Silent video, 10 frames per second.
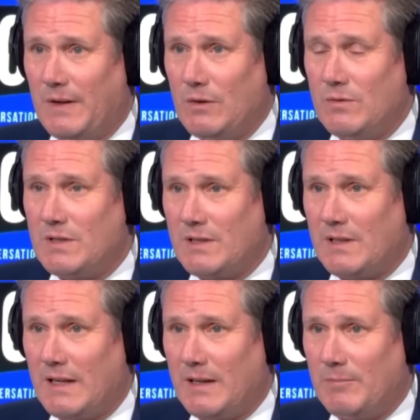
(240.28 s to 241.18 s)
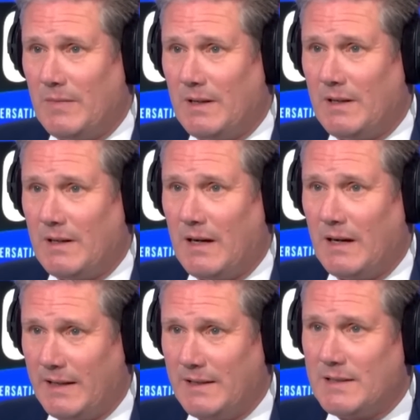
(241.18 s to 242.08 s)
Votes
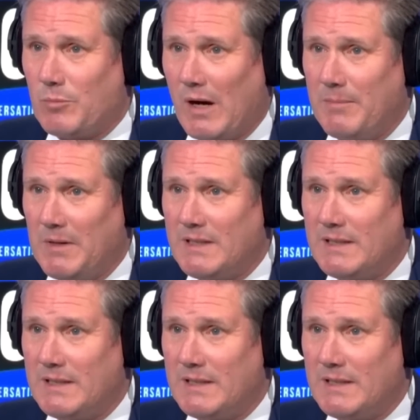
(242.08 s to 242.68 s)
against the Prime